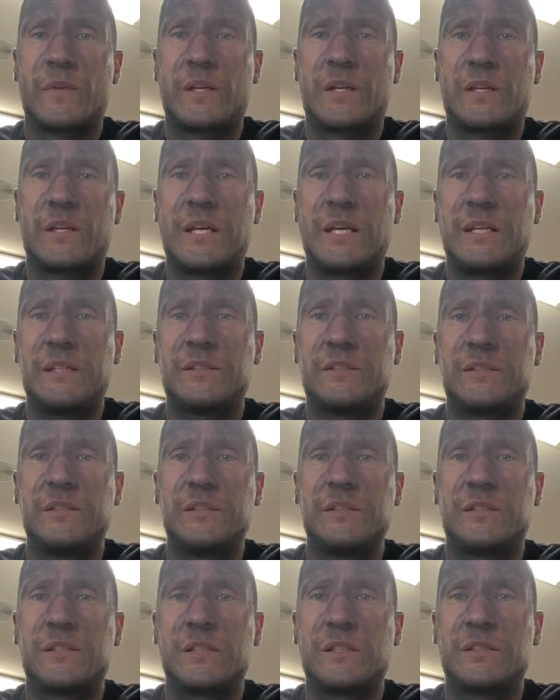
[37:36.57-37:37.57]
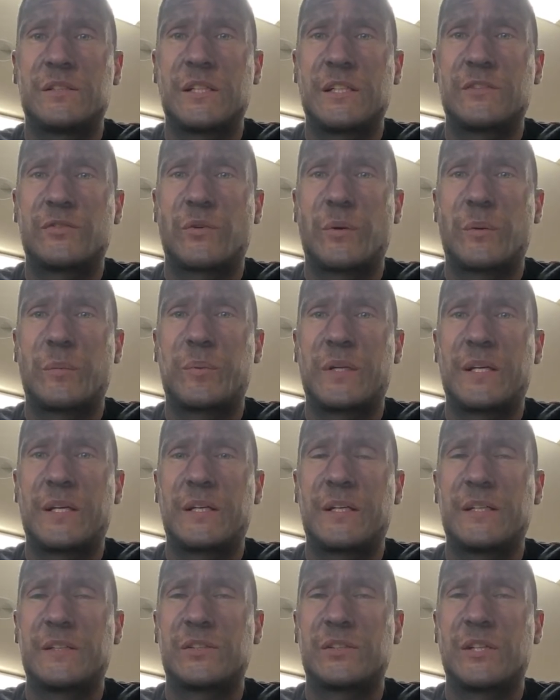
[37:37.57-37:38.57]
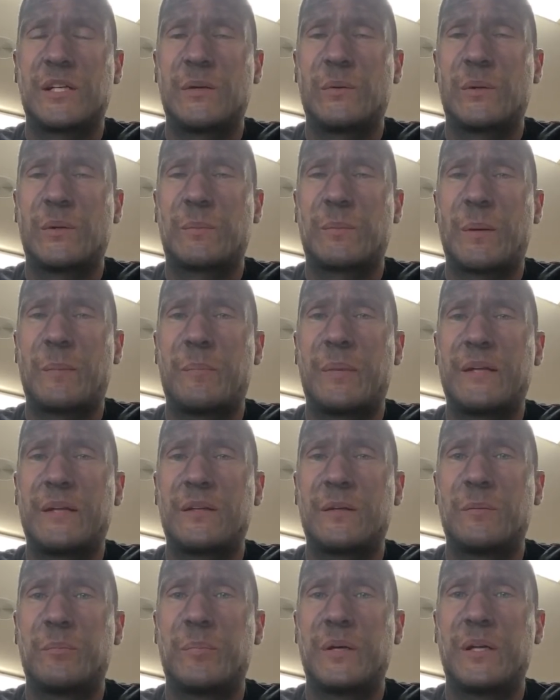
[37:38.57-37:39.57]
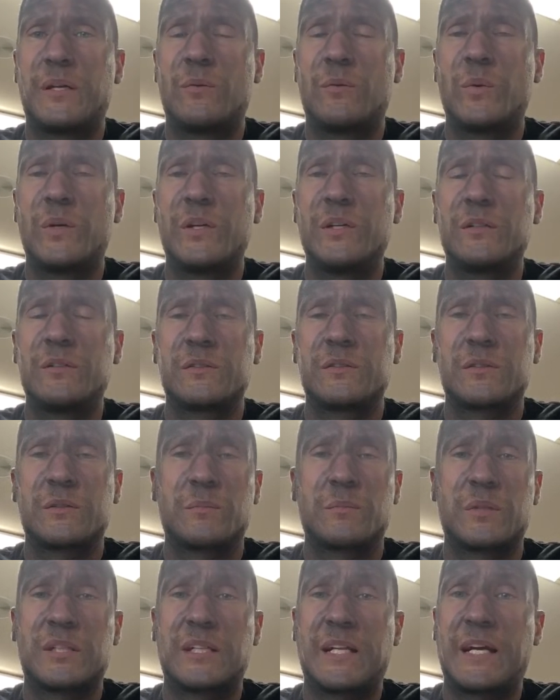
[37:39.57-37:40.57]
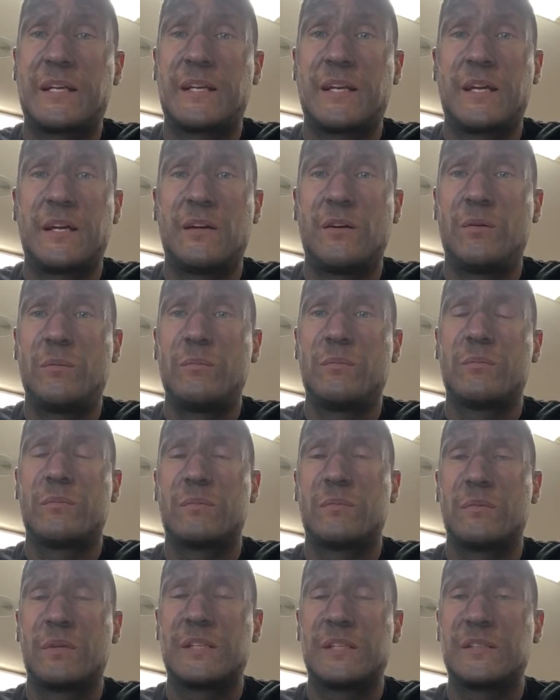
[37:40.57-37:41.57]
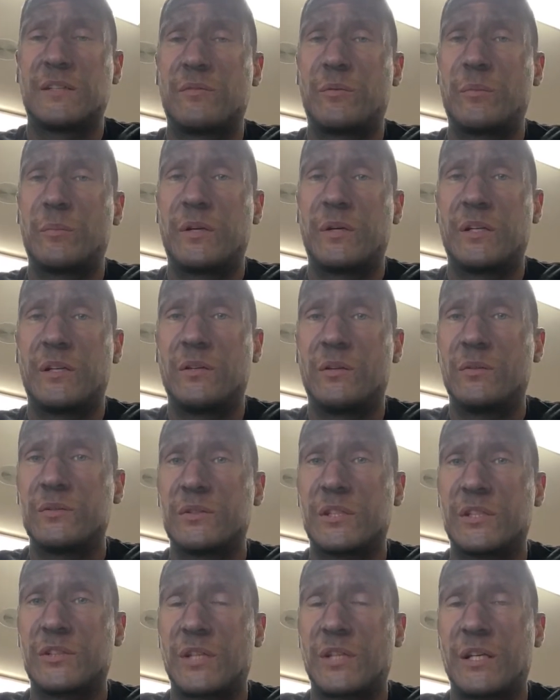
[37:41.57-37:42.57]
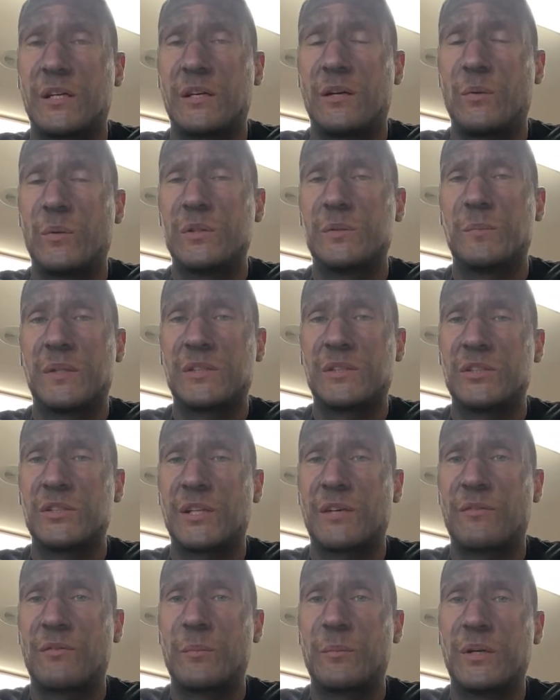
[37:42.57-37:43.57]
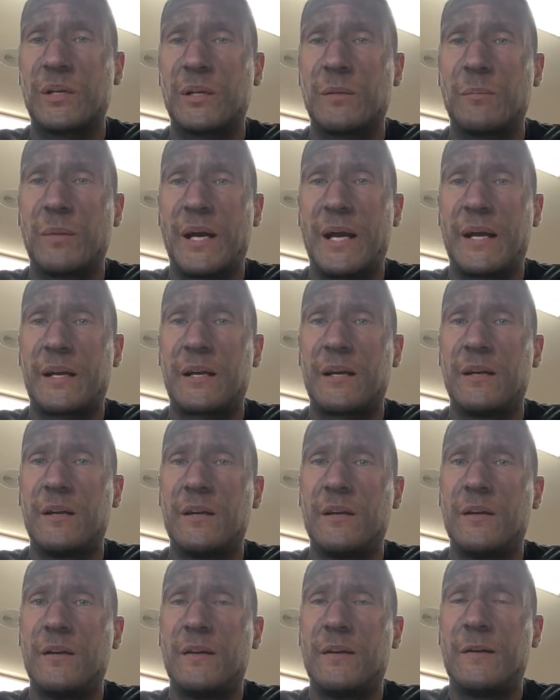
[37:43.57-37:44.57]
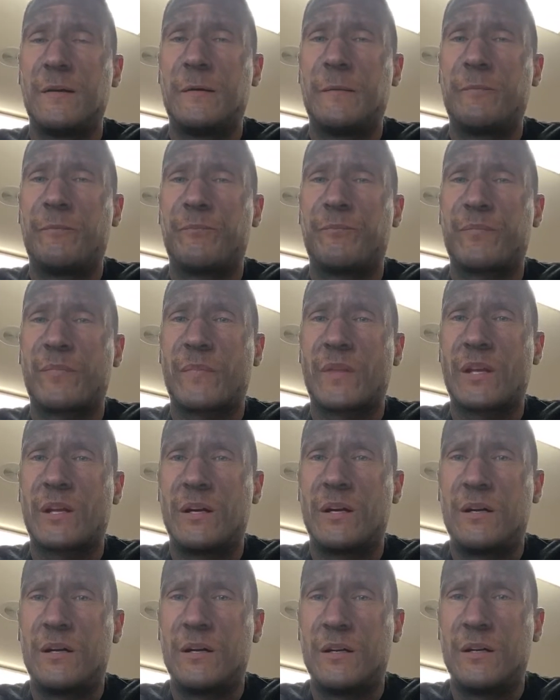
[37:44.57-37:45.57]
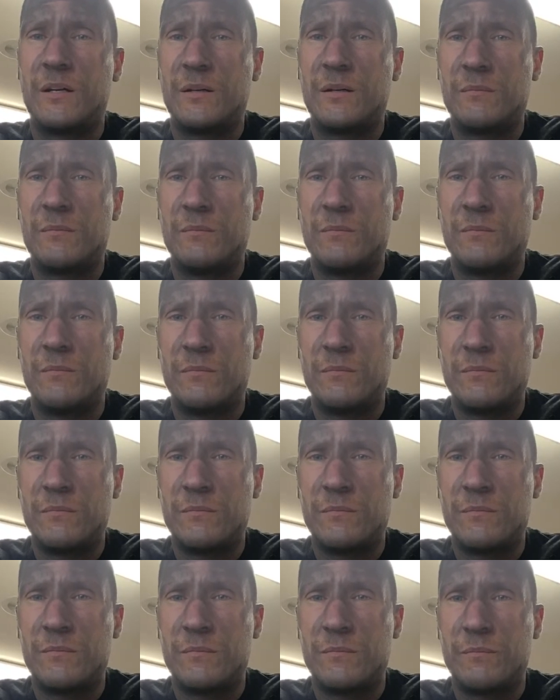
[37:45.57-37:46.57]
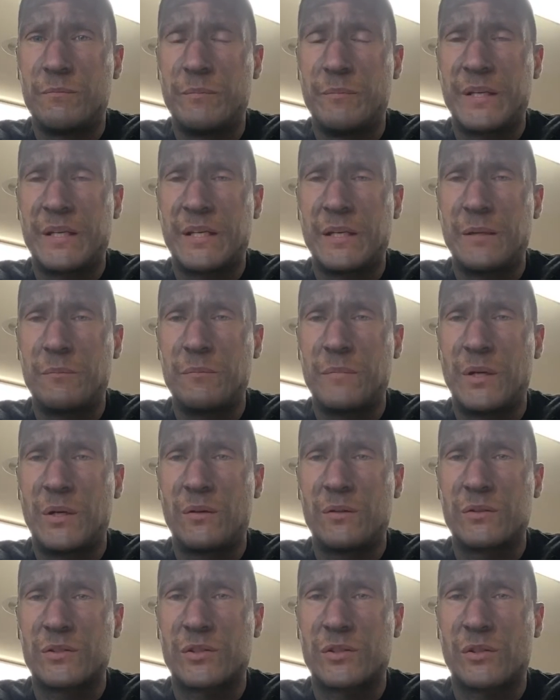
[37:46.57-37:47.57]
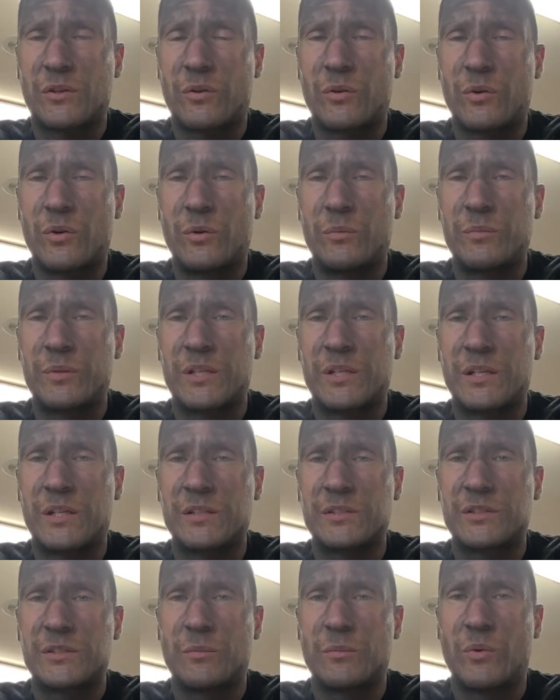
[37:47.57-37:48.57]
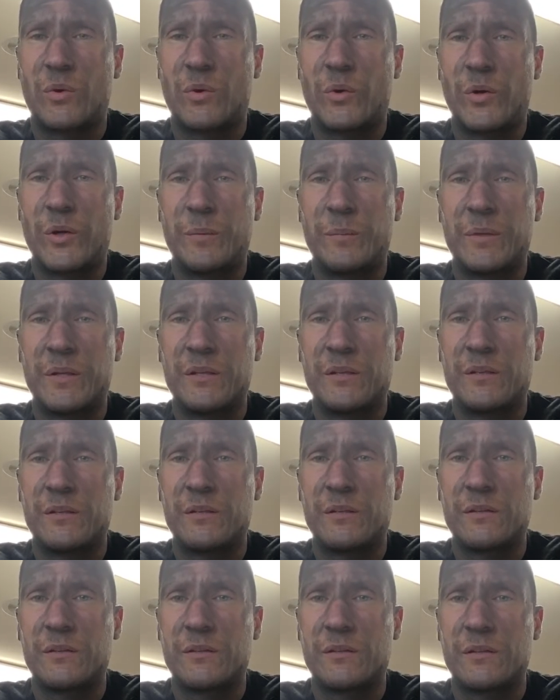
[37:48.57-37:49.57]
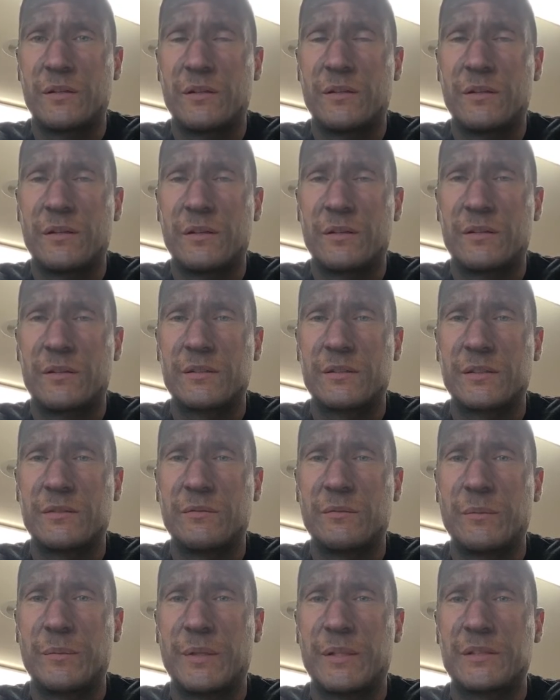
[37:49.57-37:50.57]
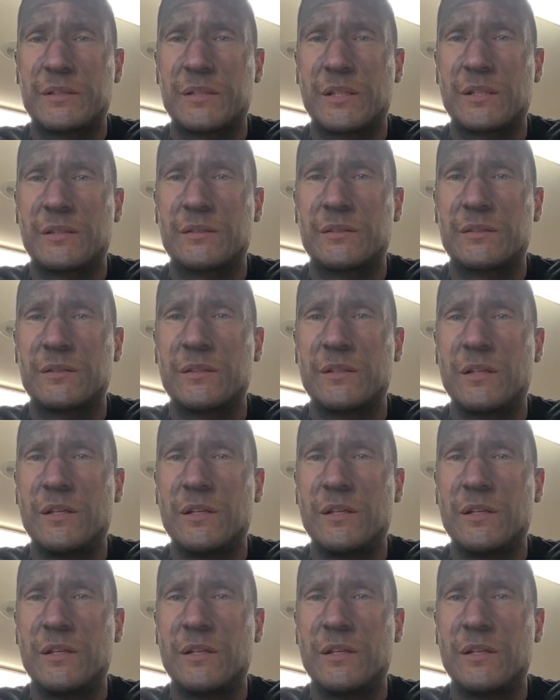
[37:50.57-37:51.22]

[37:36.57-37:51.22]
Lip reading: Casey says, thanks for replying yesterday with my badly pitted wheels. I'm glad to help. As everybody knows, I try to always message everybody back. Mickey Mouse chromed custom ornament. It doesn't even make sense.